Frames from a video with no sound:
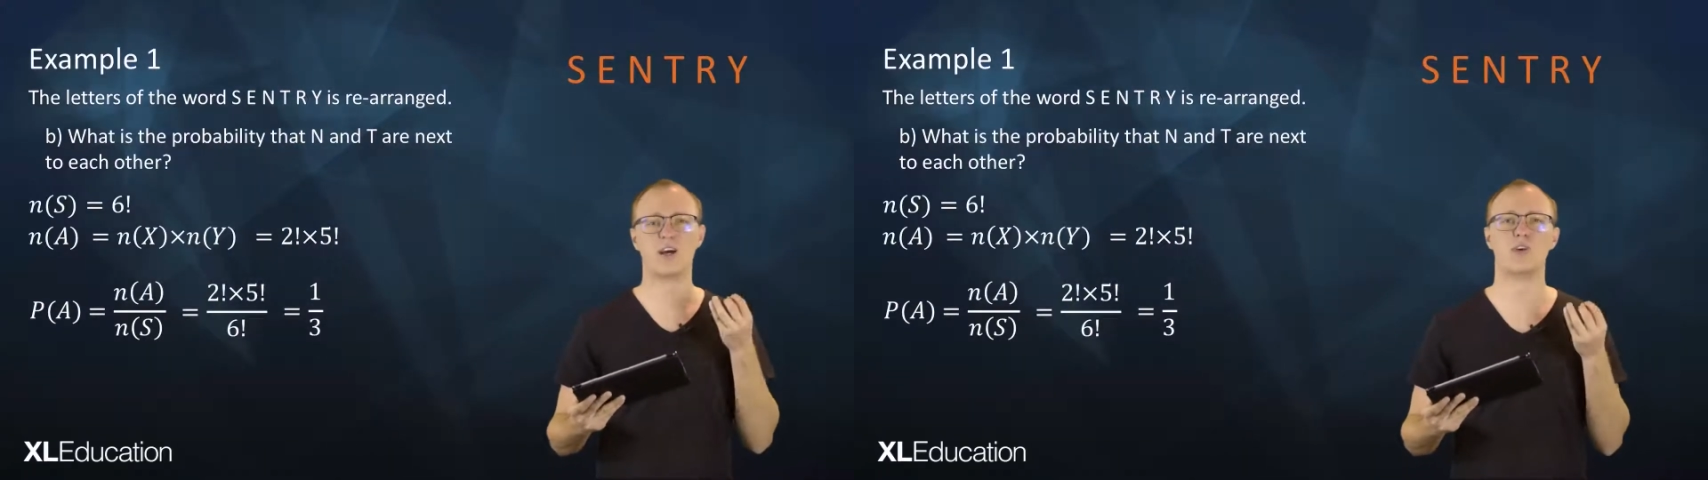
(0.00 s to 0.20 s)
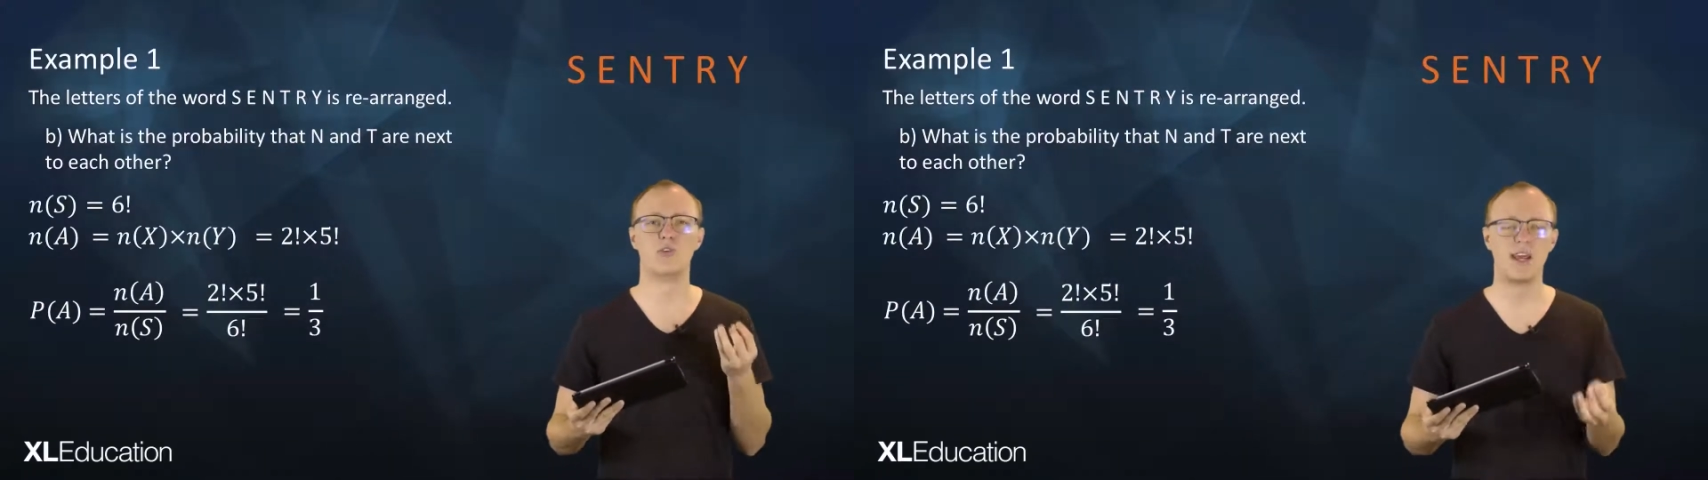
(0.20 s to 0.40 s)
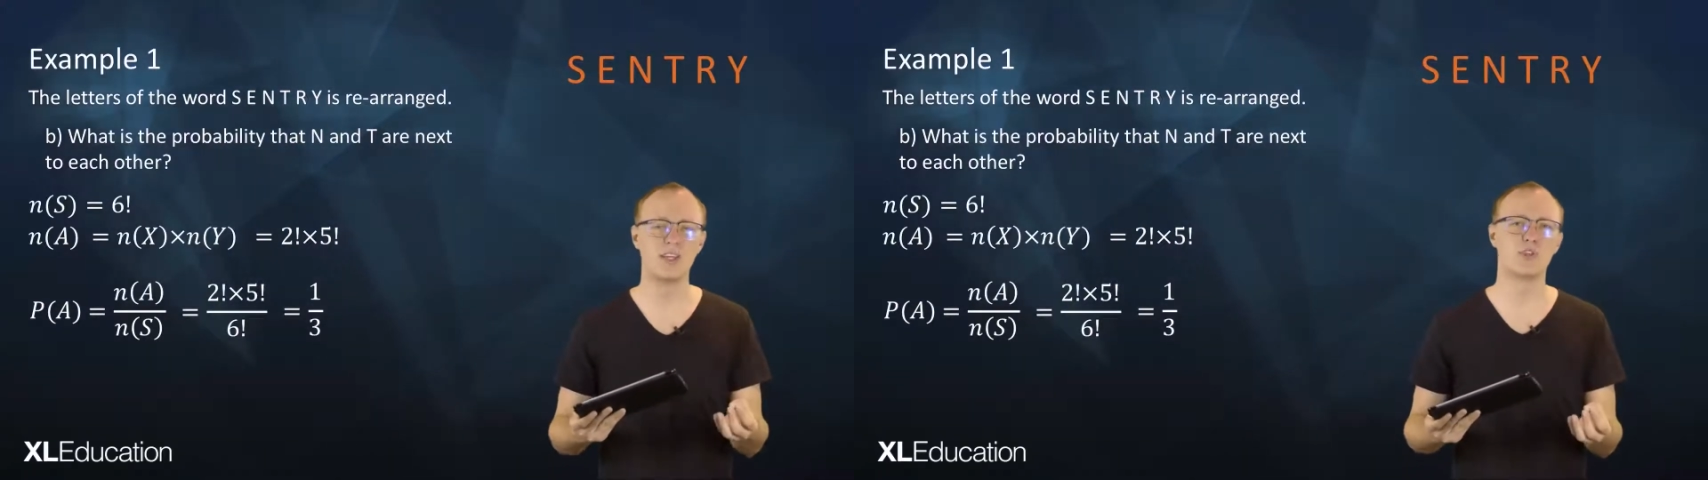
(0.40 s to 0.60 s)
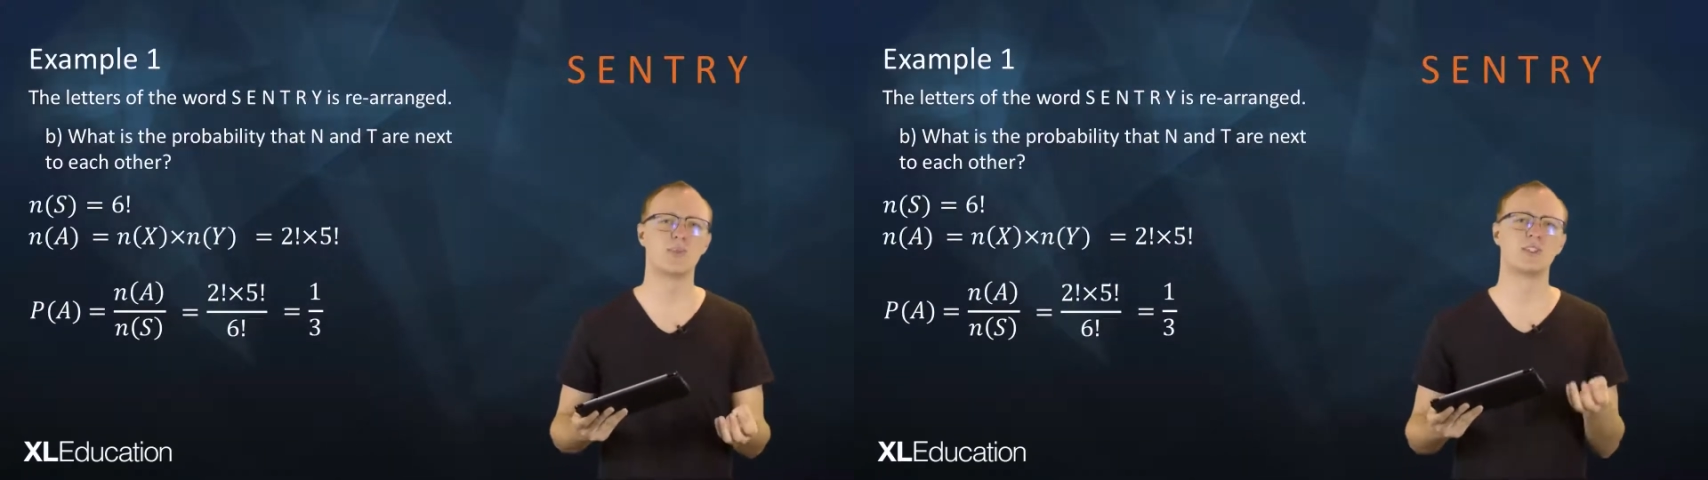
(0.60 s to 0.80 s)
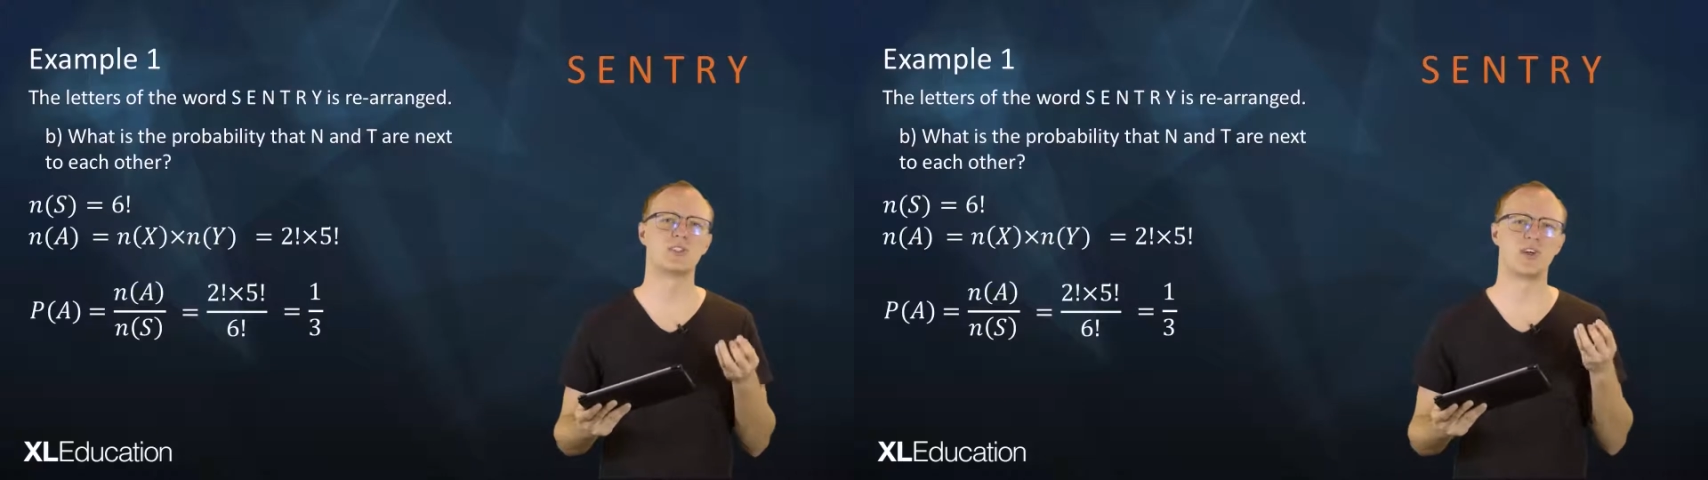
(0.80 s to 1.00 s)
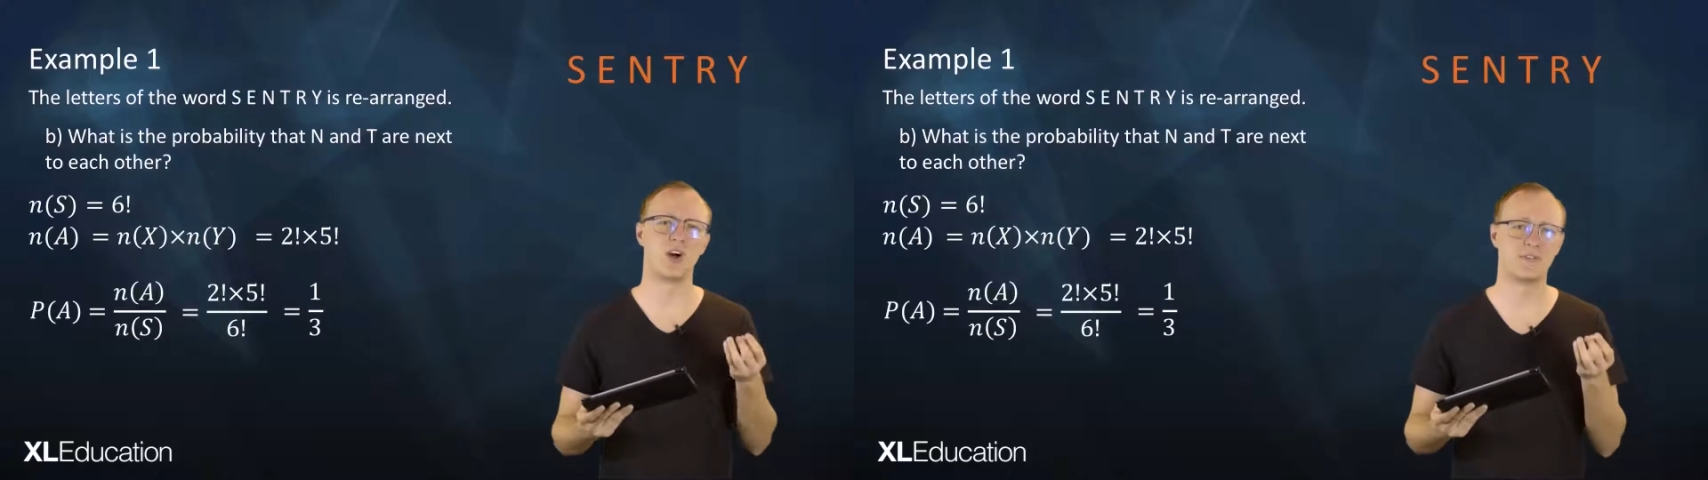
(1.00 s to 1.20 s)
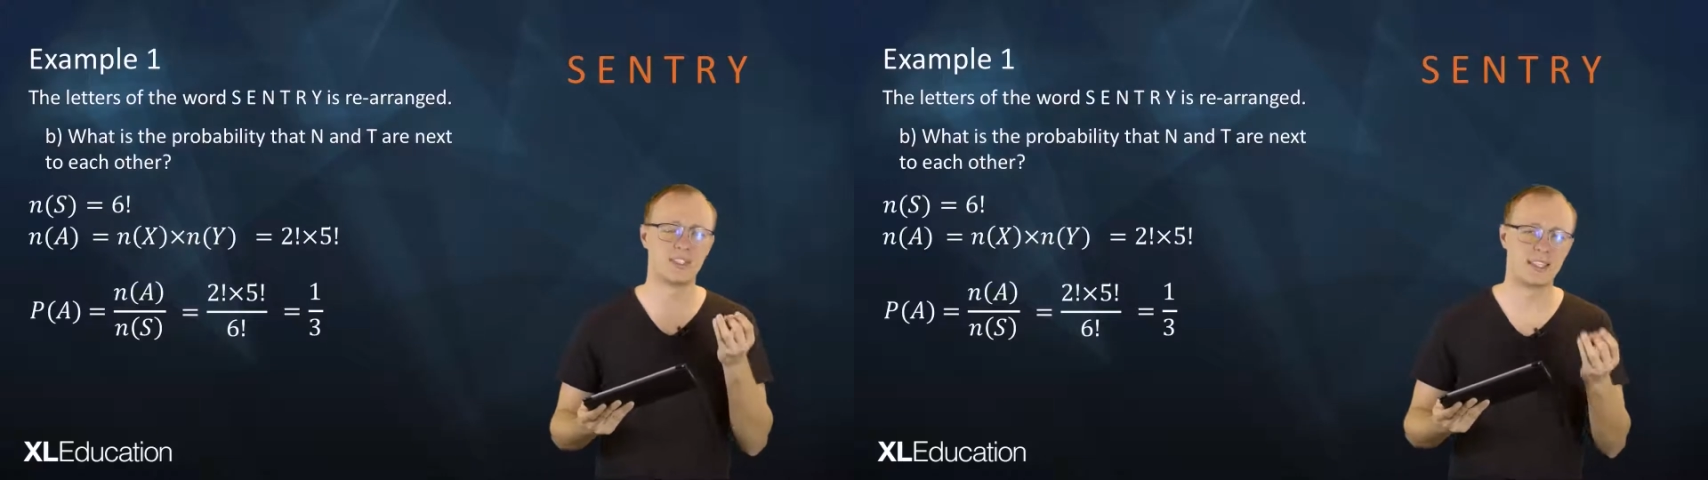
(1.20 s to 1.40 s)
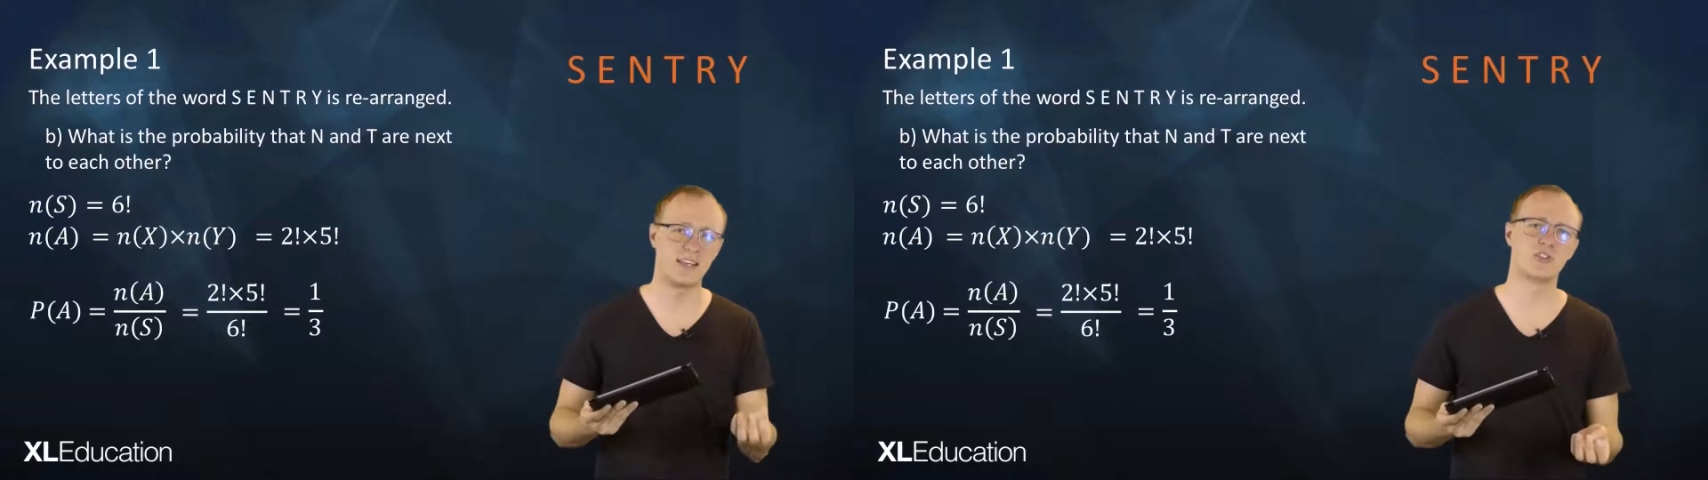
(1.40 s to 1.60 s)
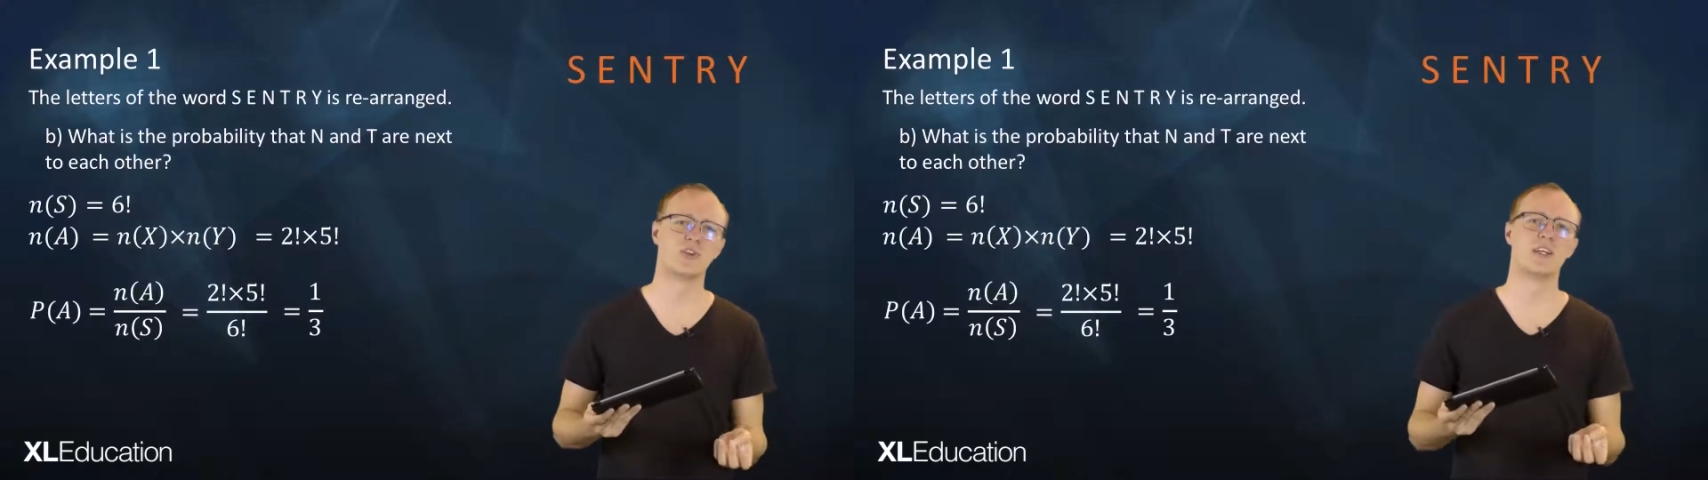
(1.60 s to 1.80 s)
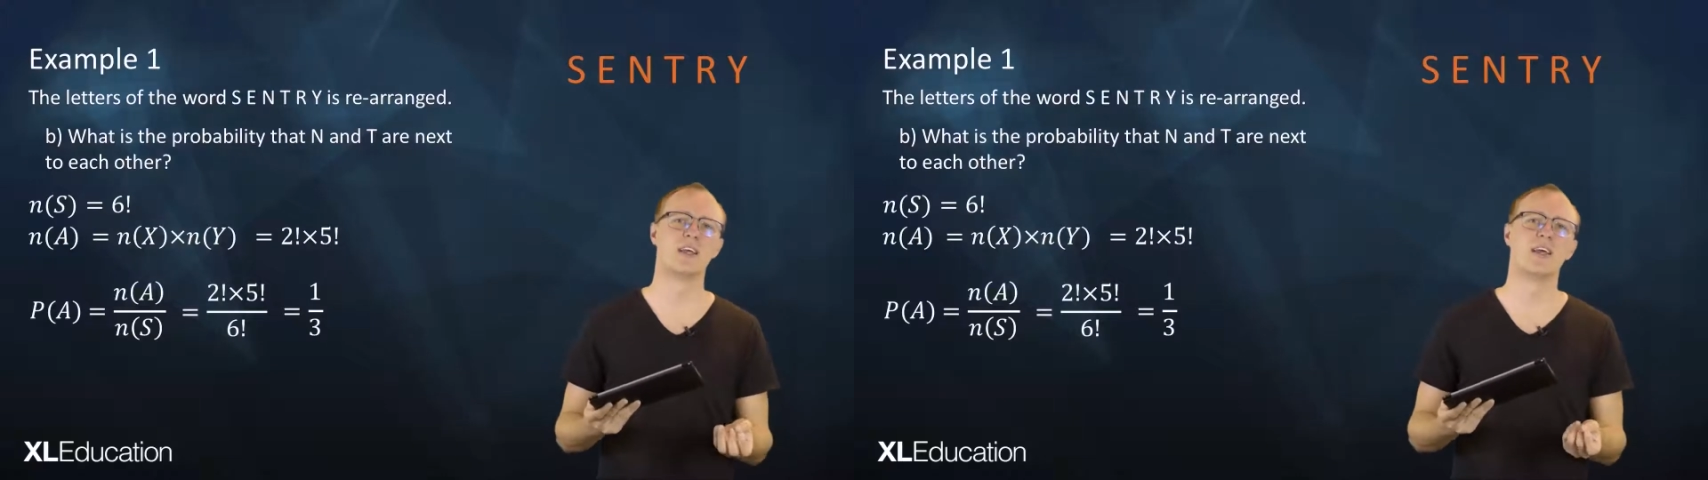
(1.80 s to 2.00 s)
arrangements of
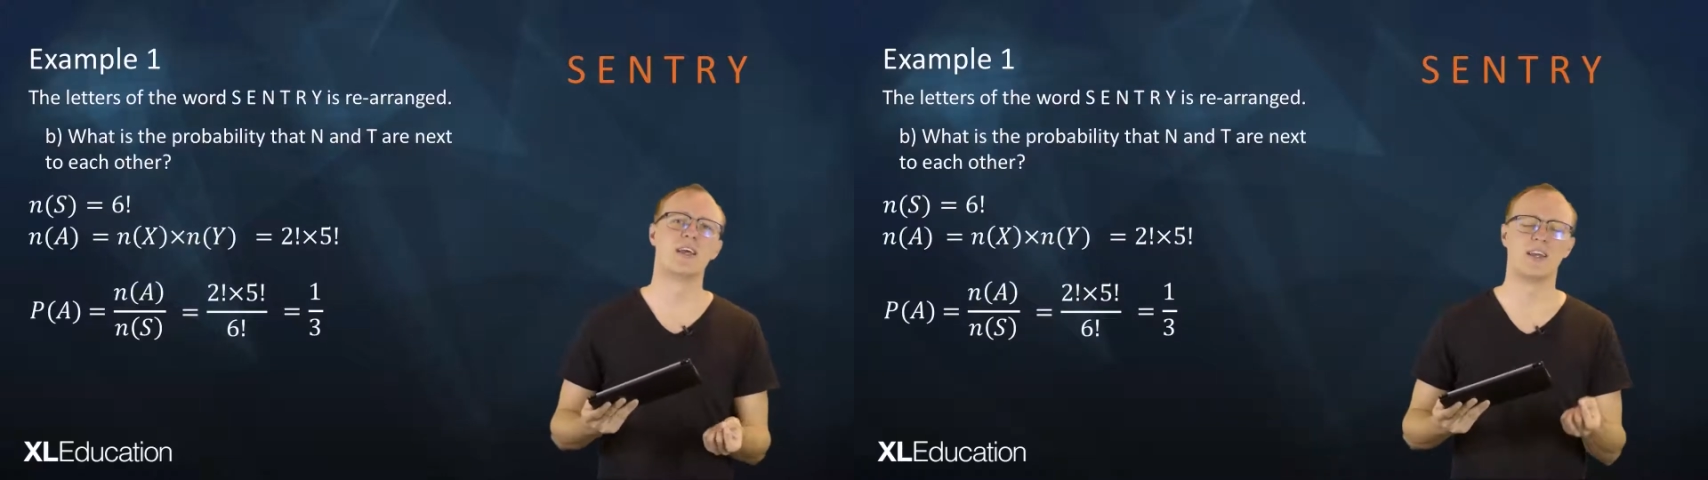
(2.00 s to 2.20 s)
sentry